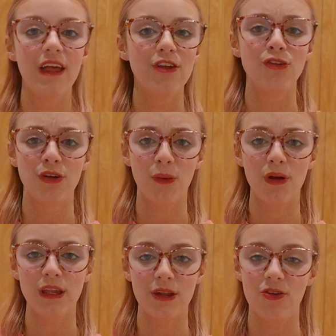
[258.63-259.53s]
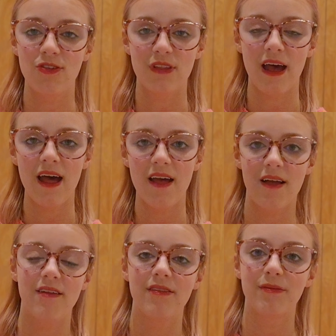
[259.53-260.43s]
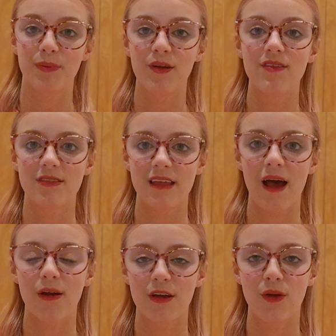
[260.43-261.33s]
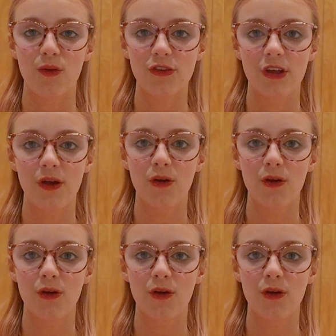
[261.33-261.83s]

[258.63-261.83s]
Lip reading: You don't want to use that because that can also